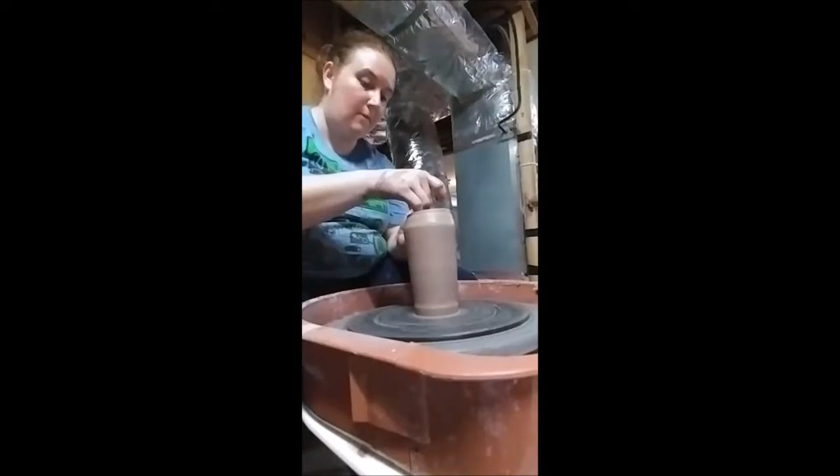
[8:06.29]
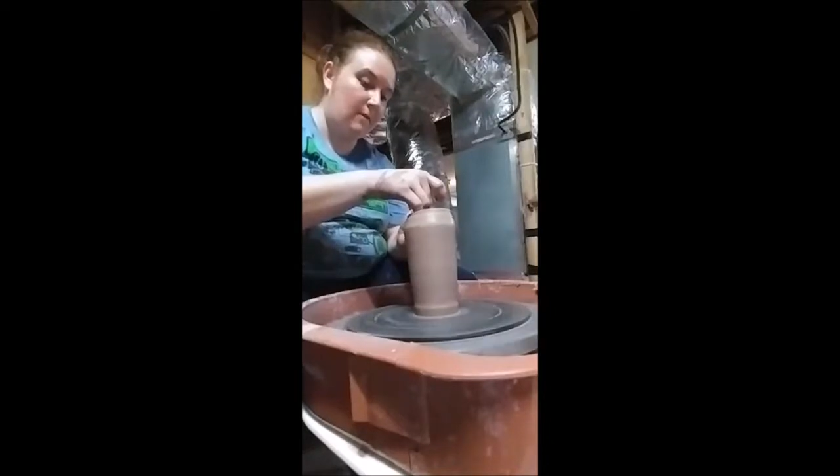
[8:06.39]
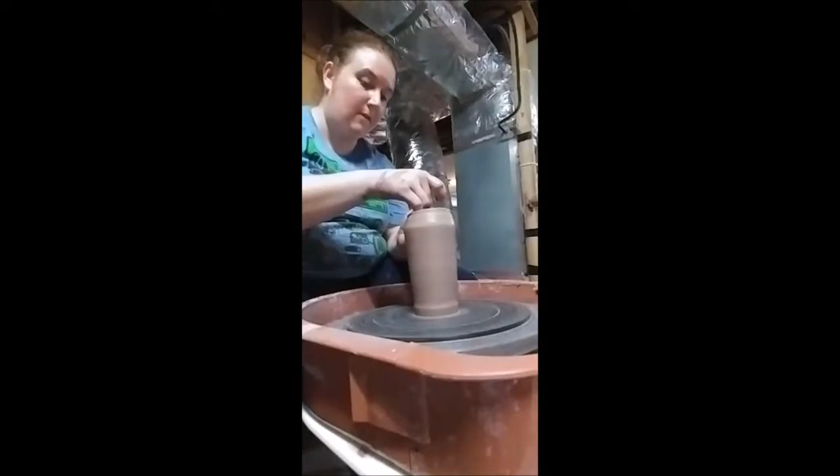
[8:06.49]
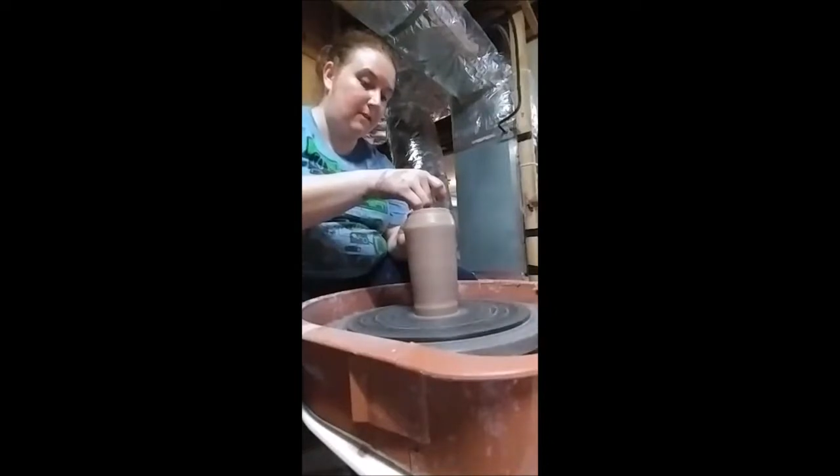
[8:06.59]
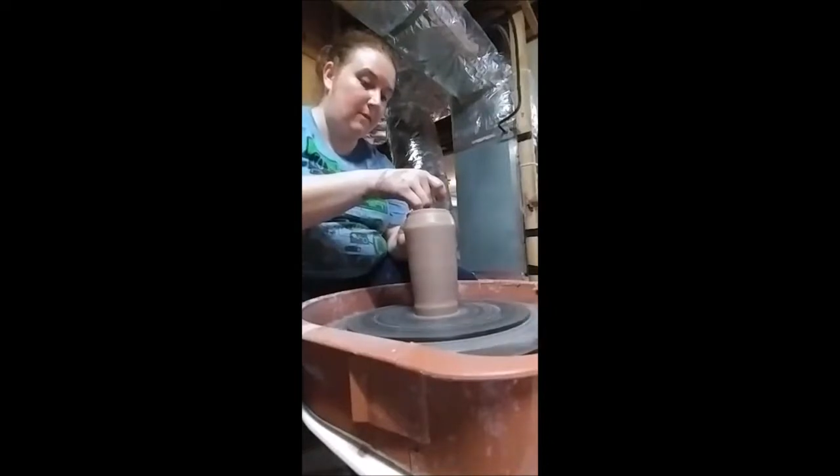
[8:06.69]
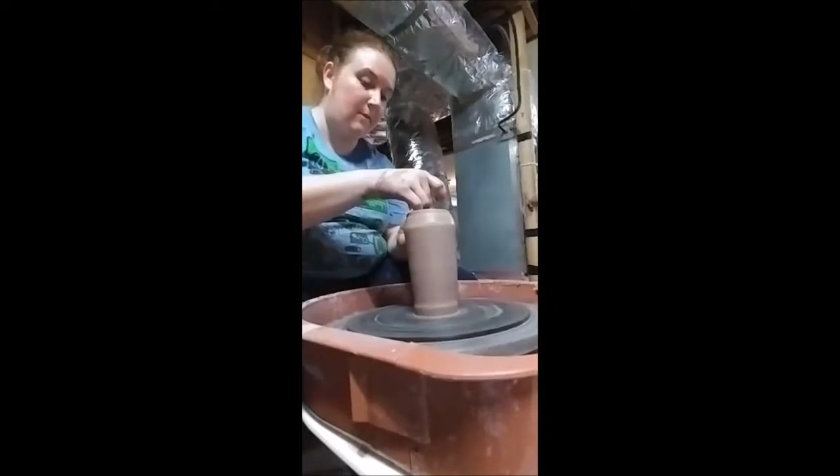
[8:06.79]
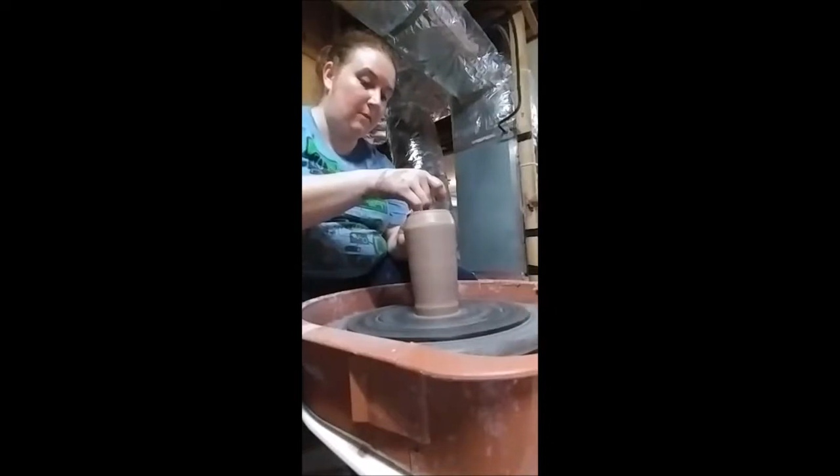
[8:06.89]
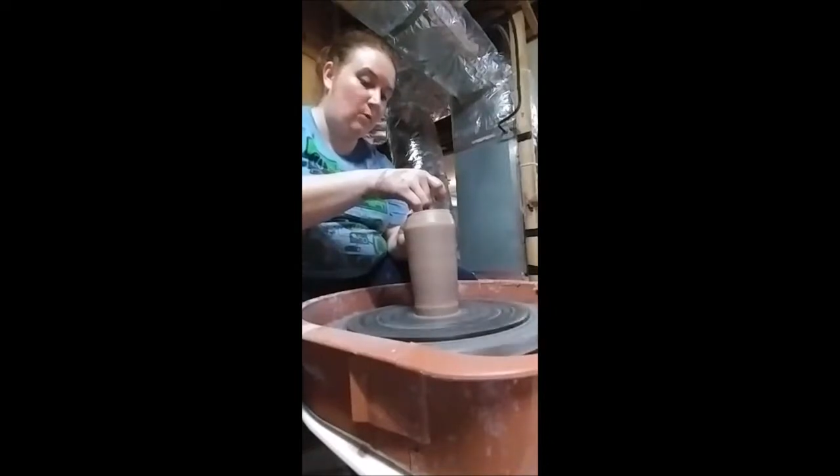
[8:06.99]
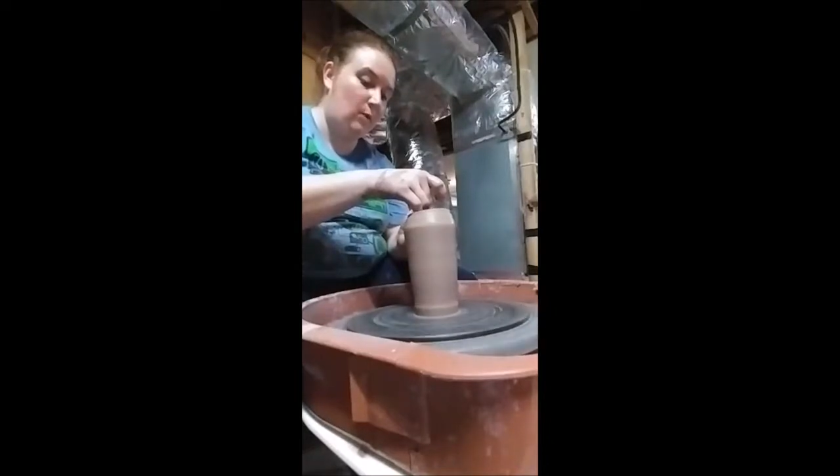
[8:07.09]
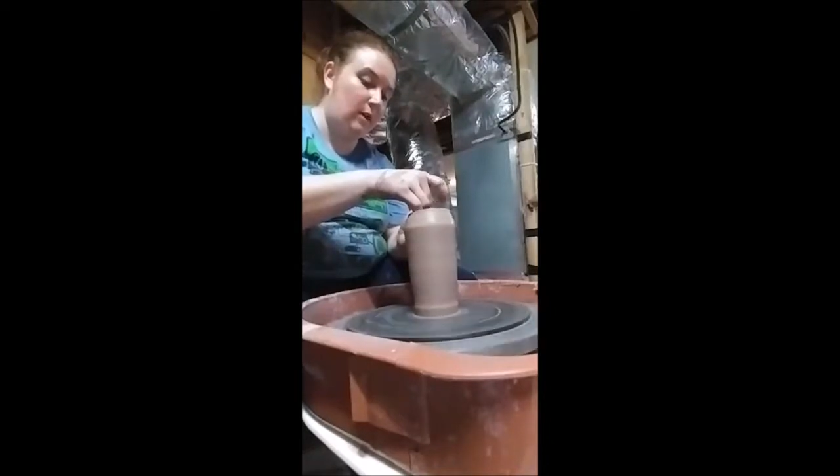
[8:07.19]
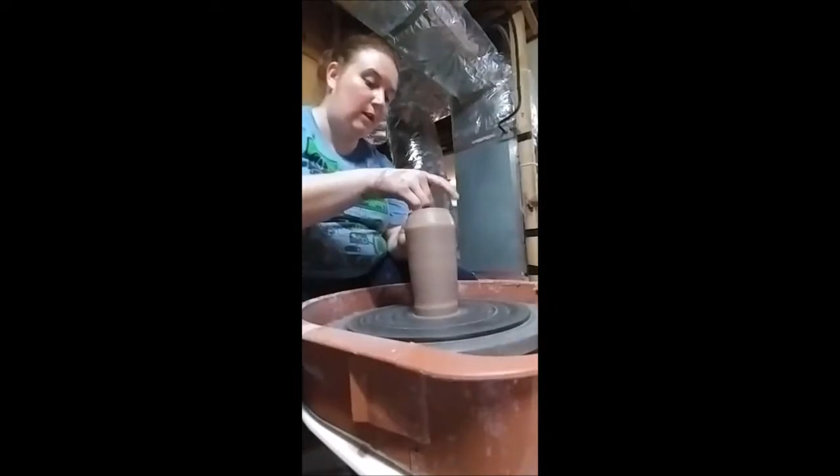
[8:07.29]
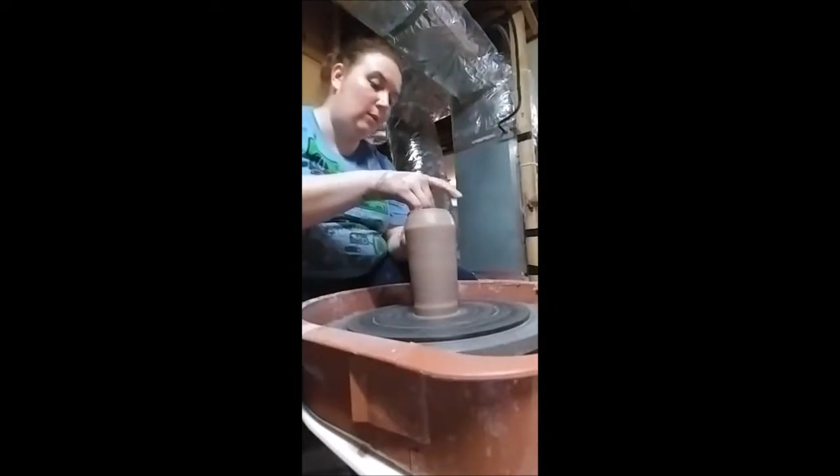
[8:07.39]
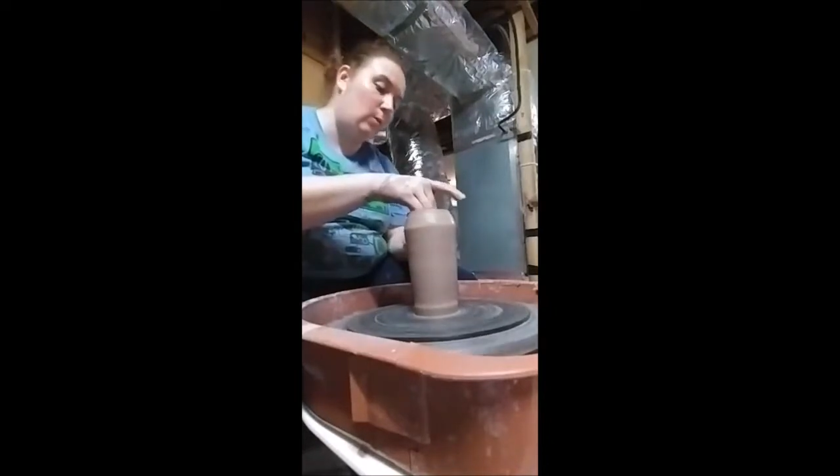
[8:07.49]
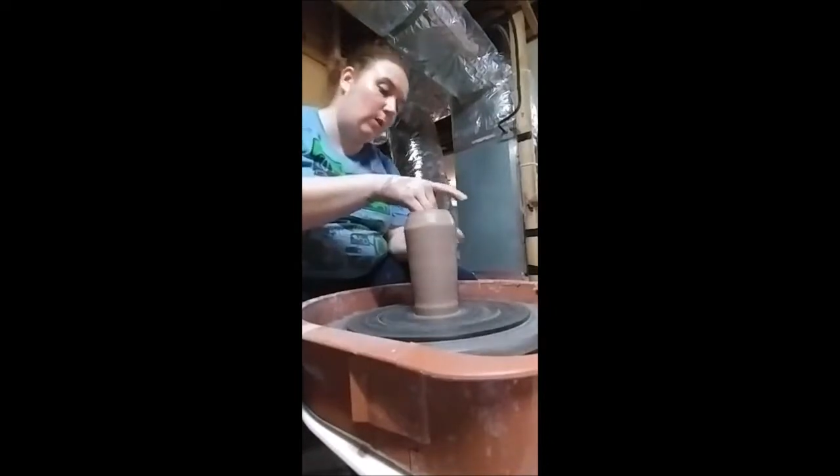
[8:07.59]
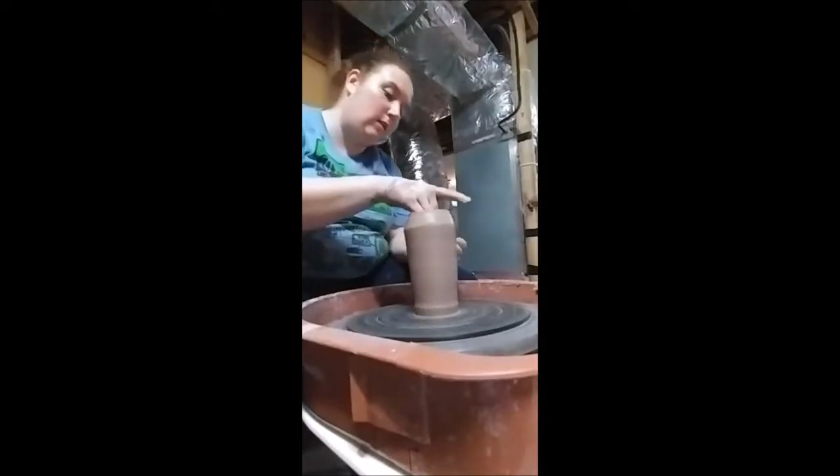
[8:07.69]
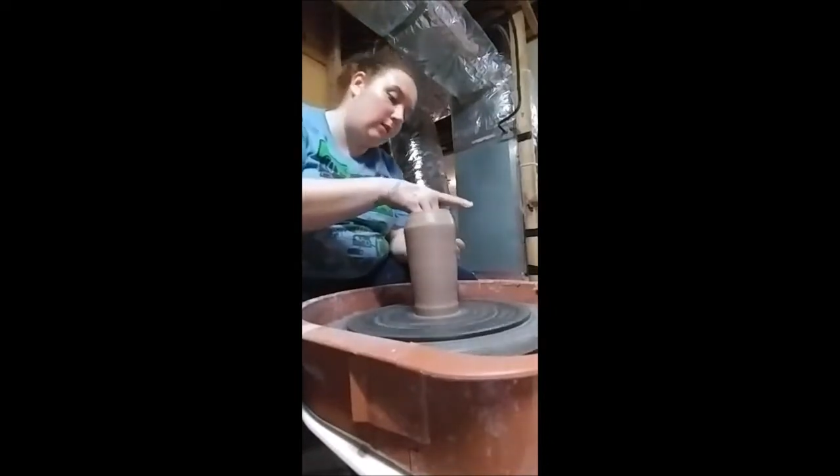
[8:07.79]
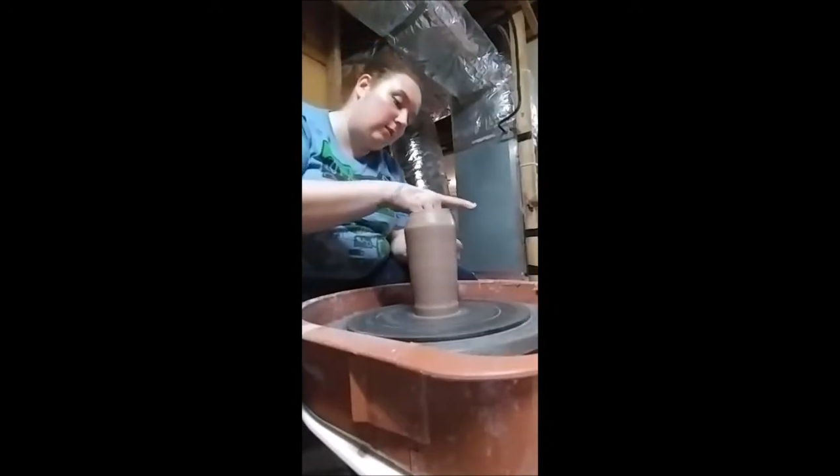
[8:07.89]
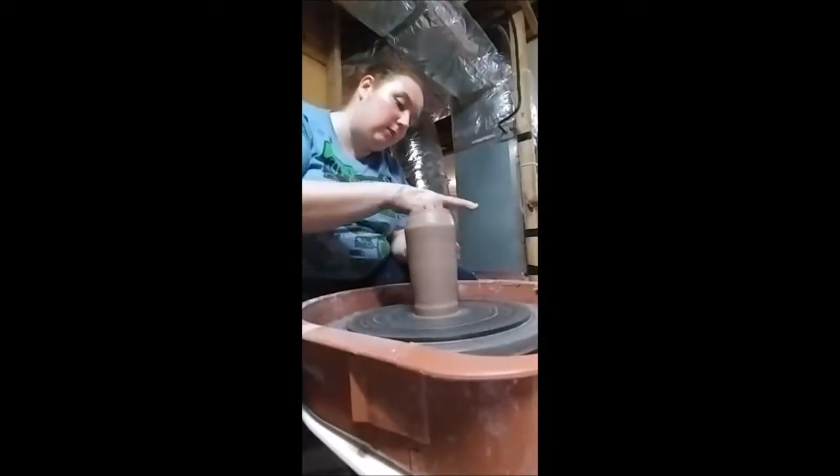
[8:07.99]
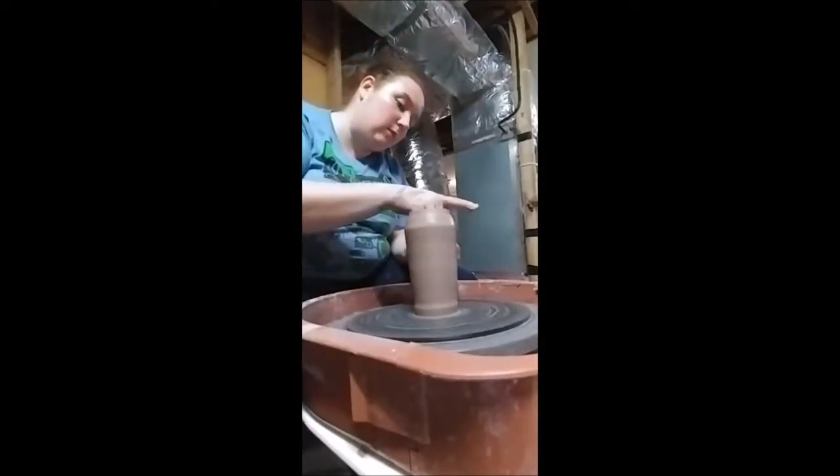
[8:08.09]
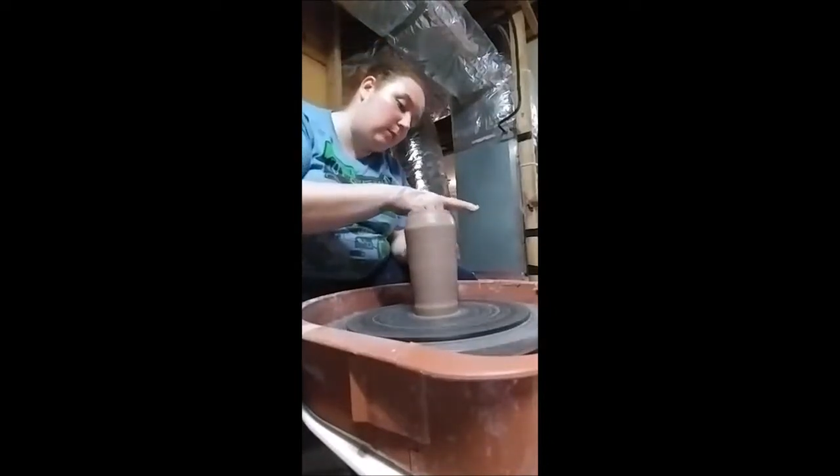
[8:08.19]
but this time I'm going in with
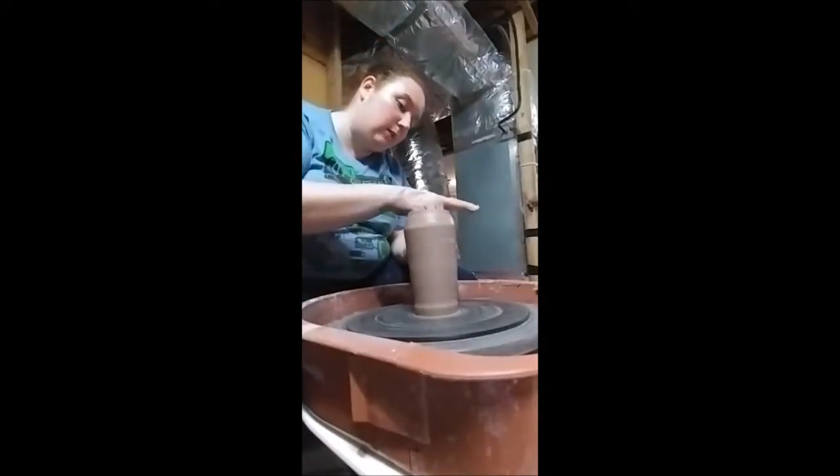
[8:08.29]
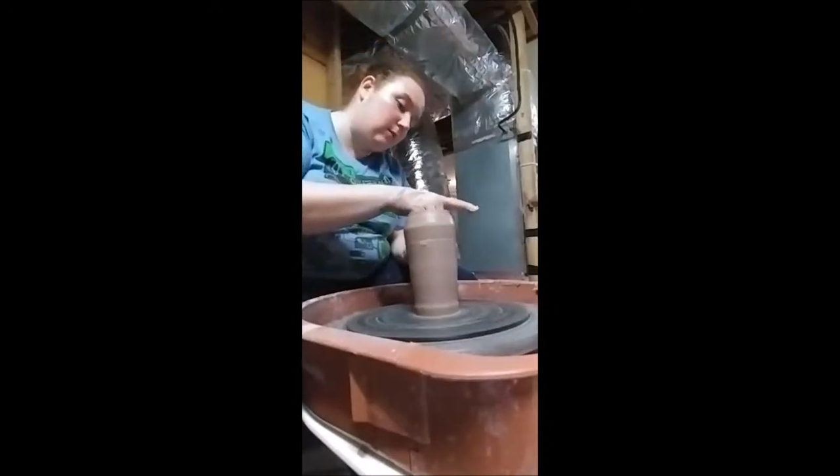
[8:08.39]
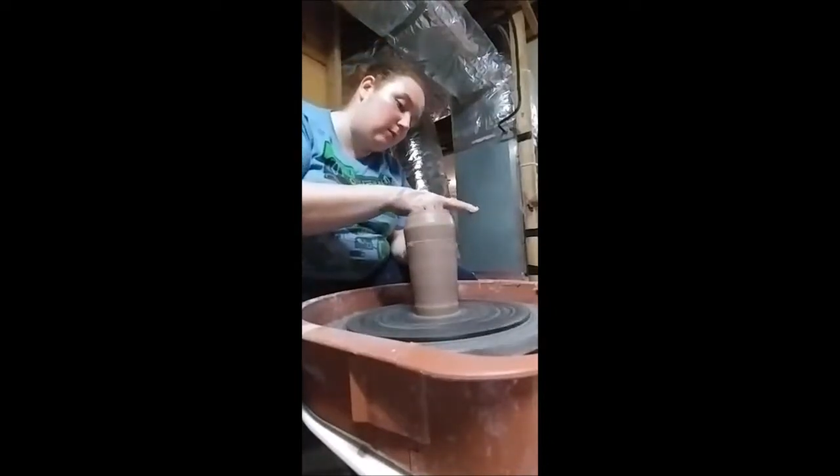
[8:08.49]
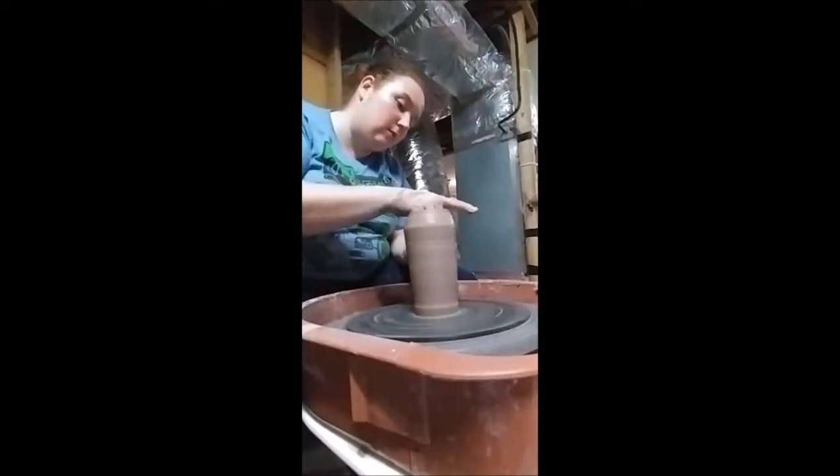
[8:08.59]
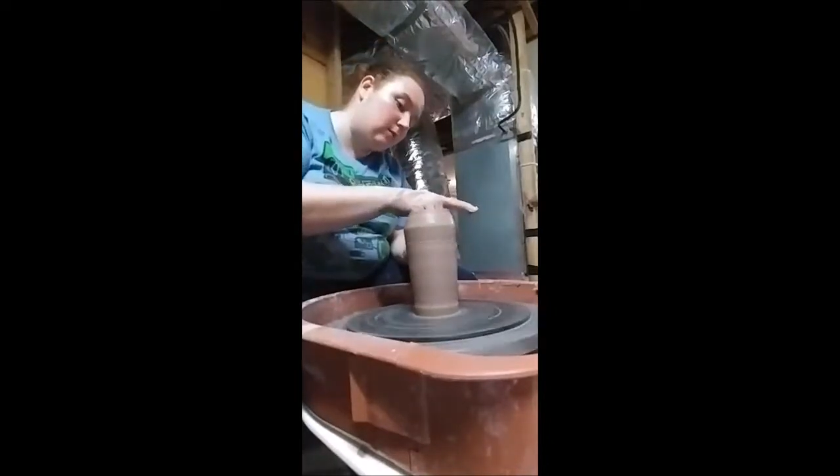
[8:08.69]
it a little bit